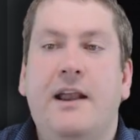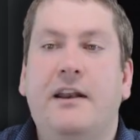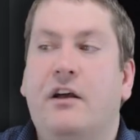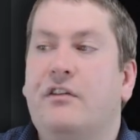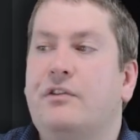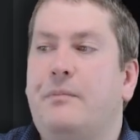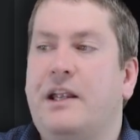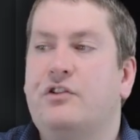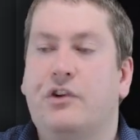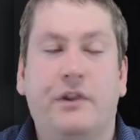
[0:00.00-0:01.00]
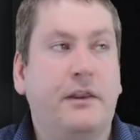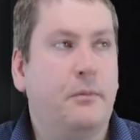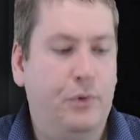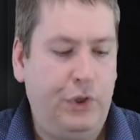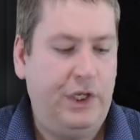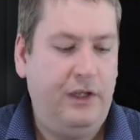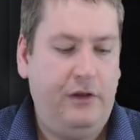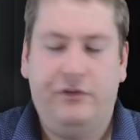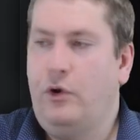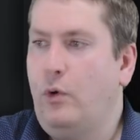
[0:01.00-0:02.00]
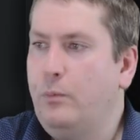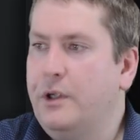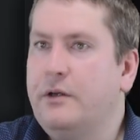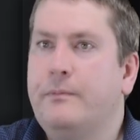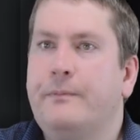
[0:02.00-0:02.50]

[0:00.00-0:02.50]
and it also makes sure that the book is open.